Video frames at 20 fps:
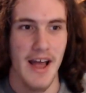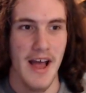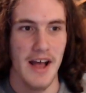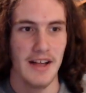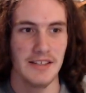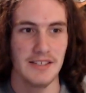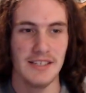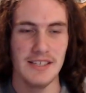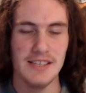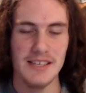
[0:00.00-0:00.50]

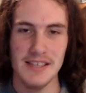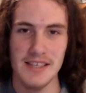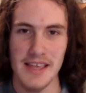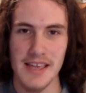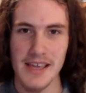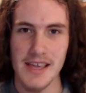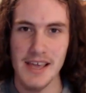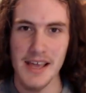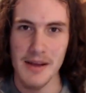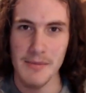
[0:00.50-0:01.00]
Just
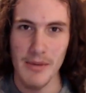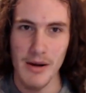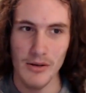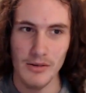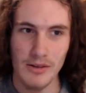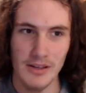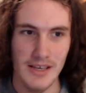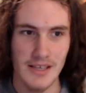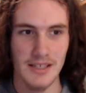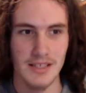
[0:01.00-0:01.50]
thinking
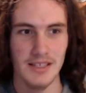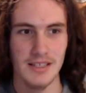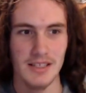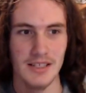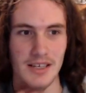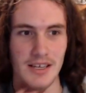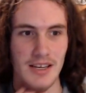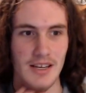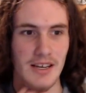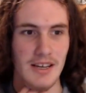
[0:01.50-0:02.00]
about this,